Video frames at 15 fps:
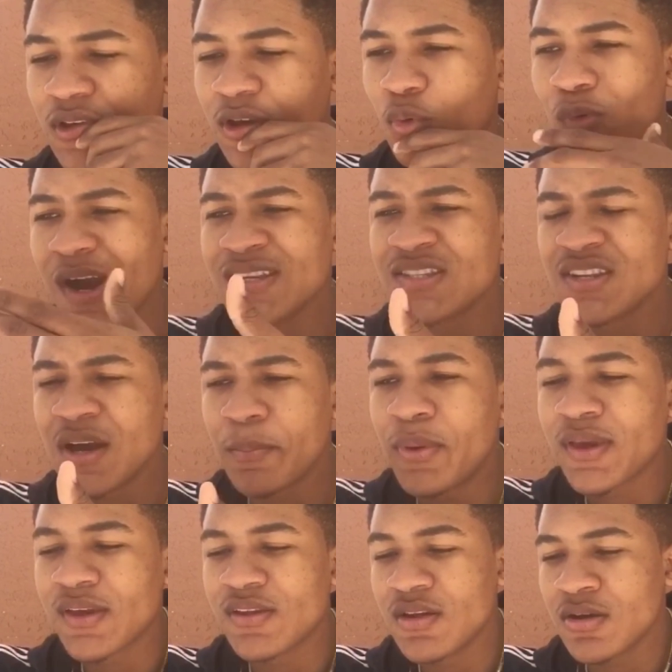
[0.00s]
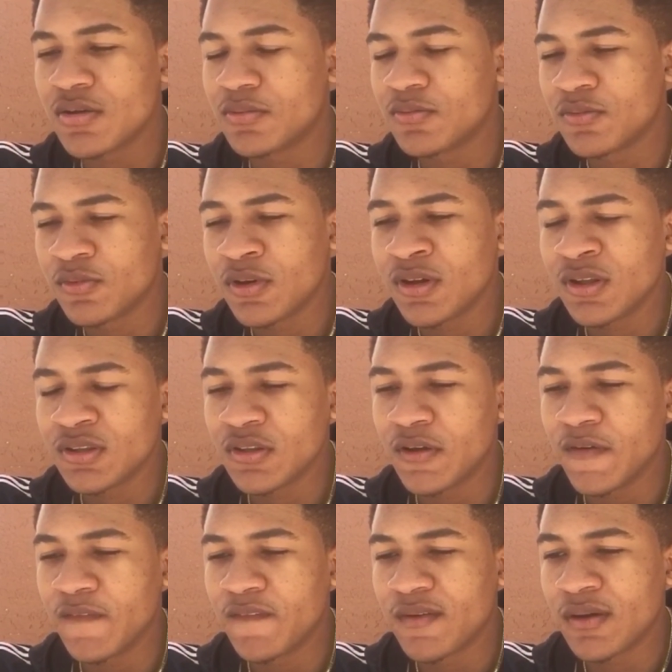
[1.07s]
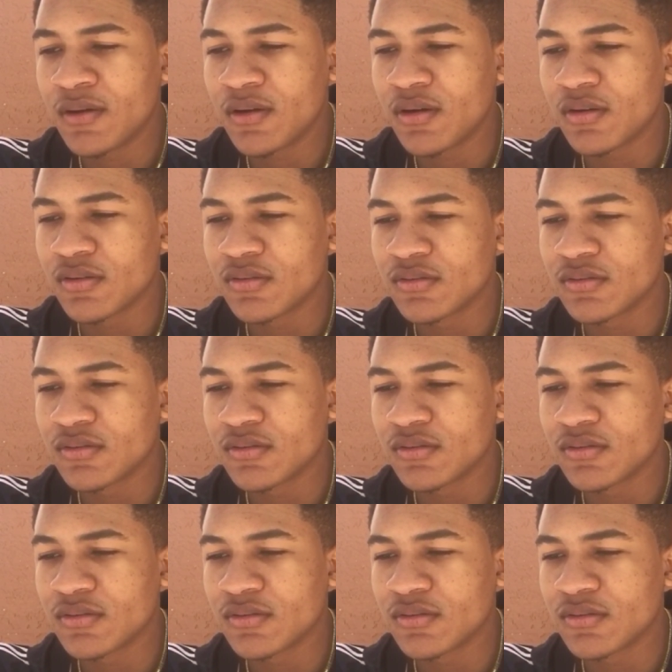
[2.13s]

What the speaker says: Why is it not picking up? What the fuck?